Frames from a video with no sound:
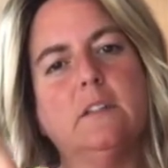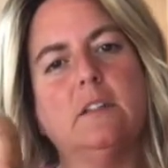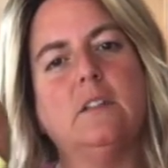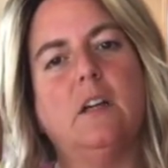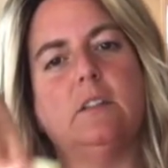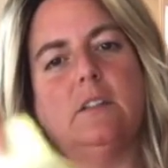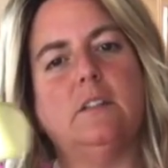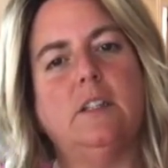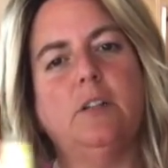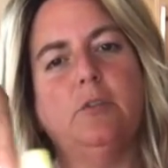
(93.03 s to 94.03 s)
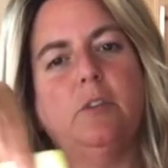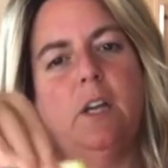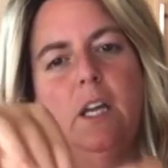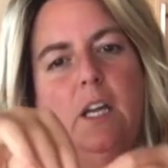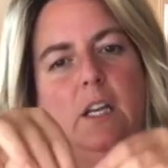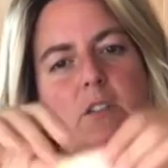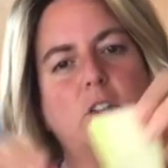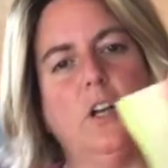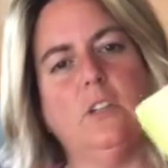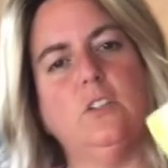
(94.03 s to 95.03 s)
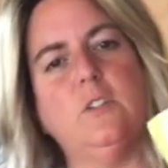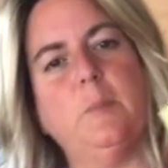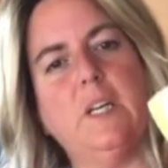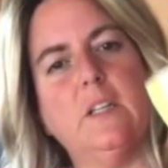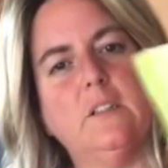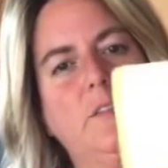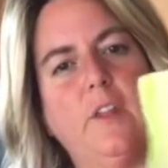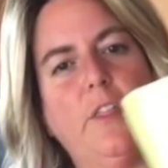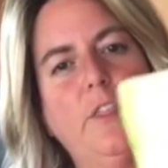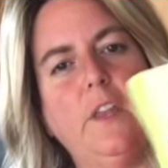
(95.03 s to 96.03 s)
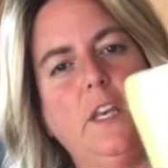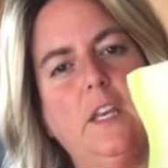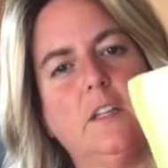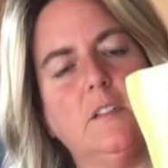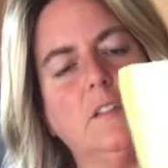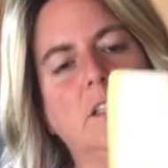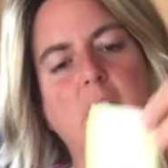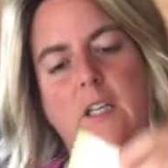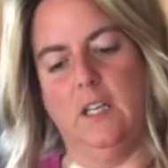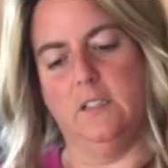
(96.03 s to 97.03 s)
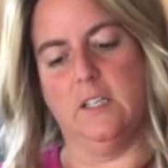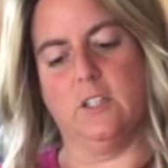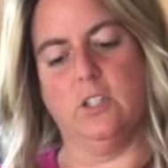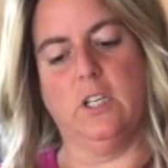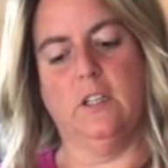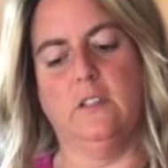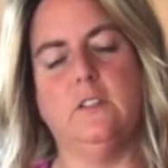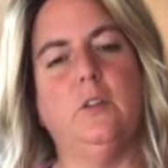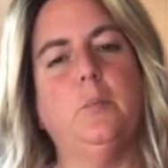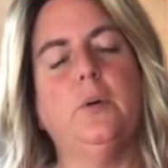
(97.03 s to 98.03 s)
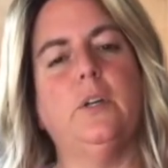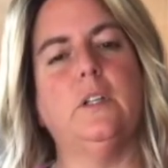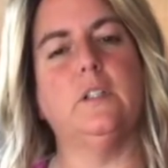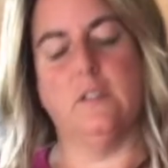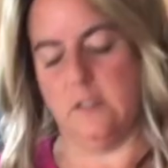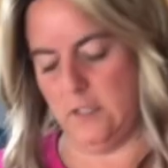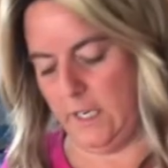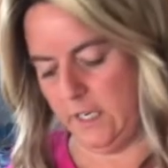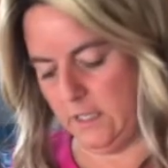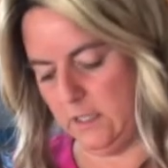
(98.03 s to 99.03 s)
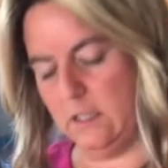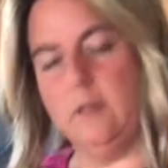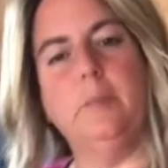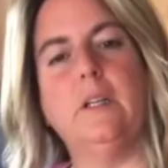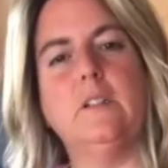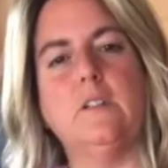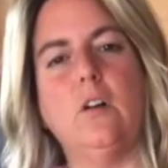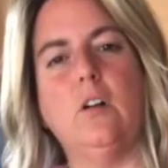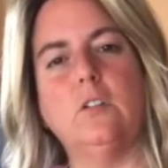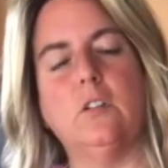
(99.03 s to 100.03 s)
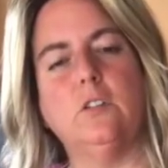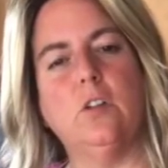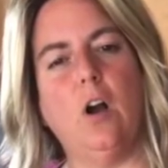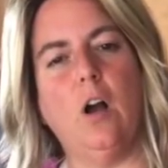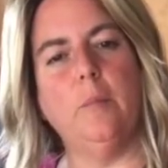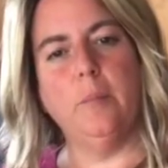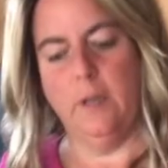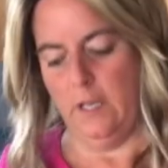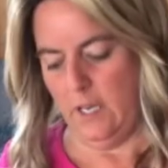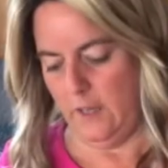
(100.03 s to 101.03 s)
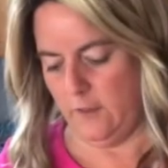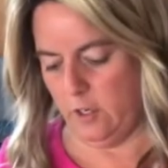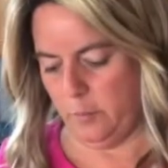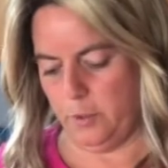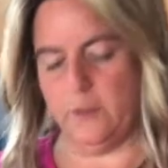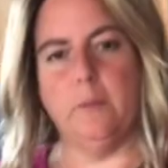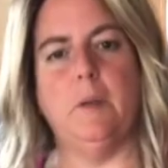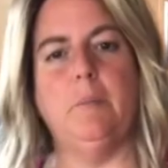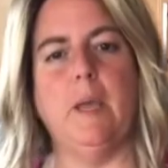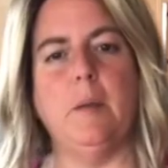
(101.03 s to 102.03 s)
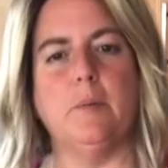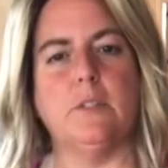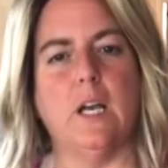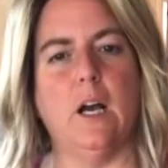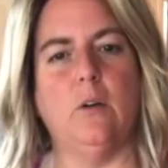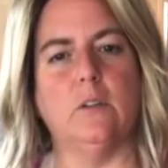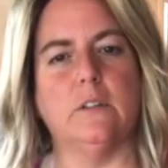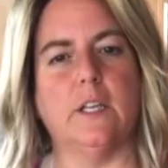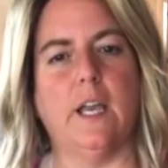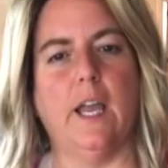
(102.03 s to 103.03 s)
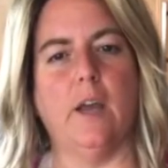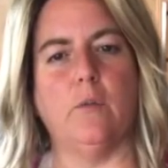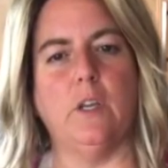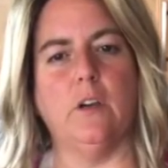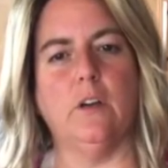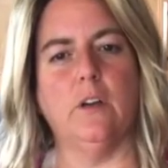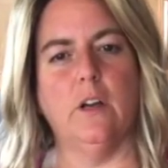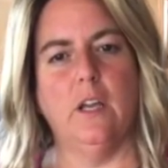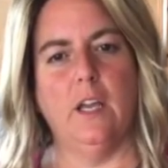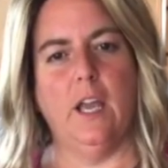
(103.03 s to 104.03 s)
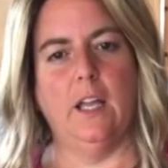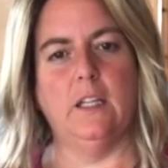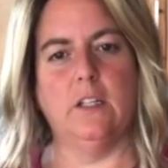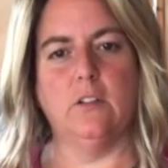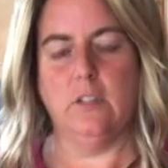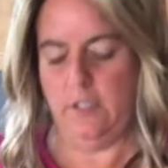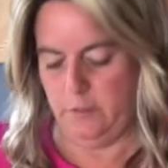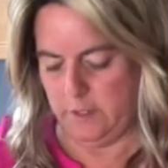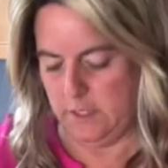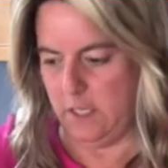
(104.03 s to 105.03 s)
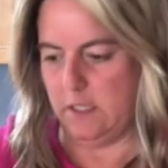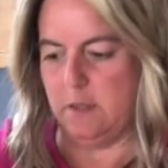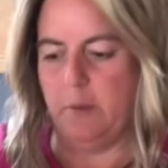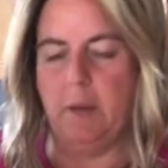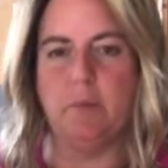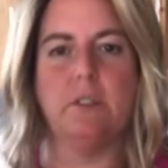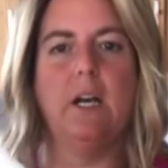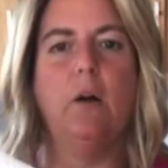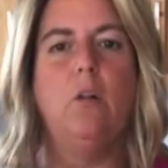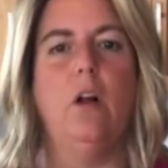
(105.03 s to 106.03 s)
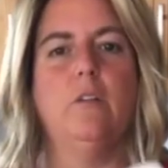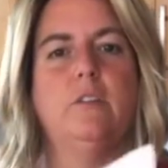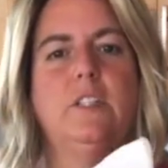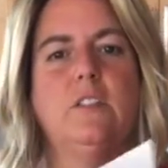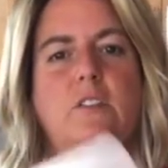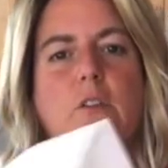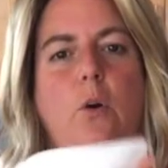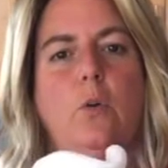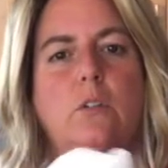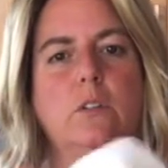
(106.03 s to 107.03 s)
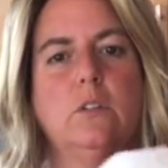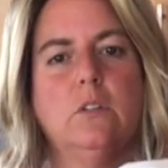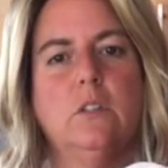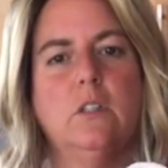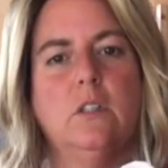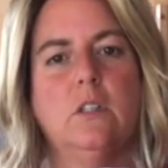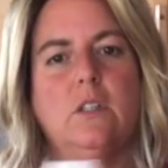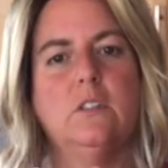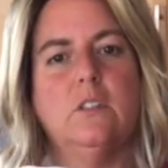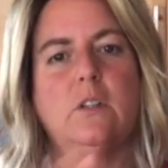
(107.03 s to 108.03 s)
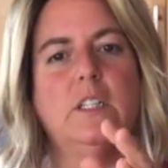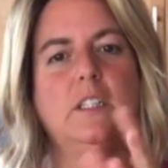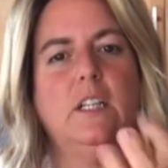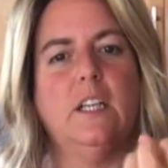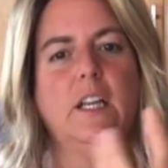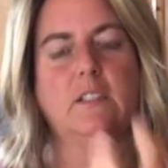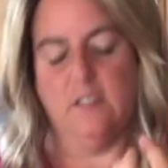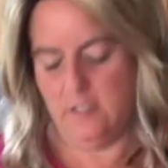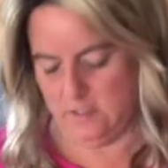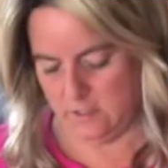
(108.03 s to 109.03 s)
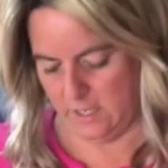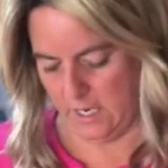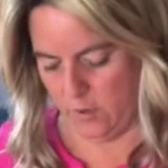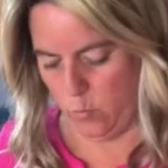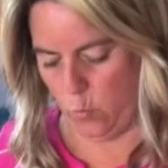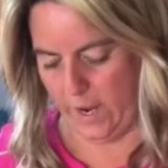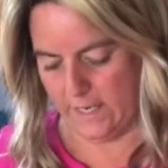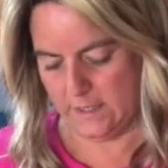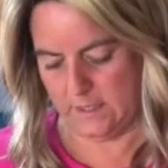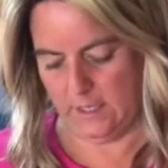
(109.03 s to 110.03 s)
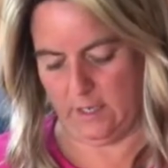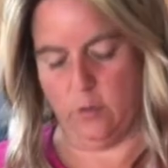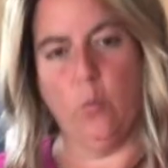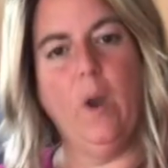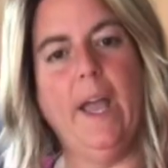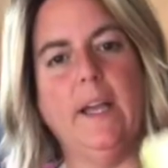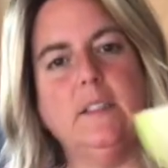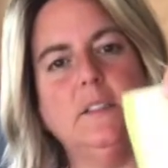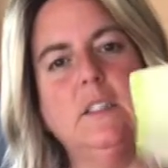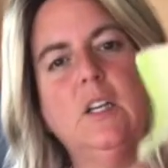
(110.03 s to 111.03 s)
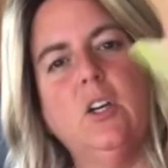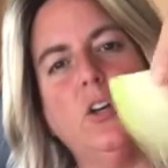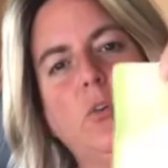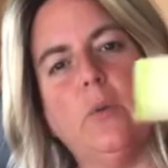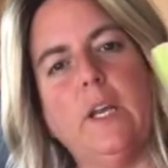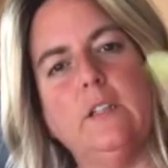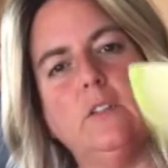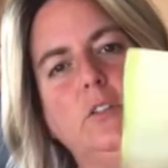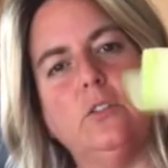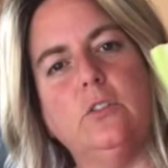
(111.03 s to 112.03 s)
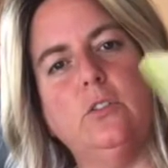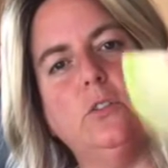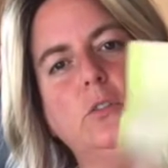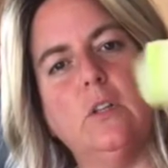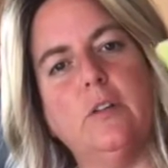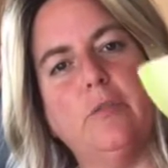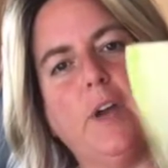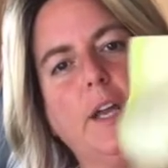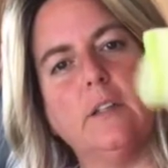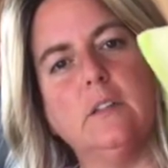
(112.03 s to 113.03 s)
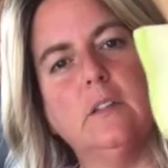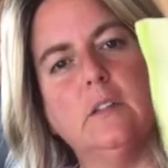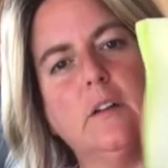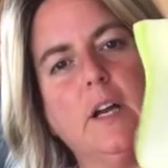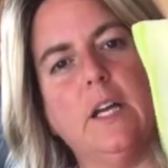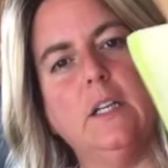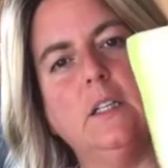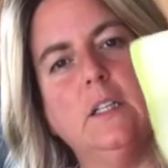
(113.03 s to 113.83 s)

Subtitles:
It's not stiff, and it's not just because of the thinness. It's actually because you put slight little bit of salt on top, and then you put them in paper towels like I have here, and literally if I take this paper towel off, it's soaked. So it gets it to get wet, and wet creates your noodle effect, right?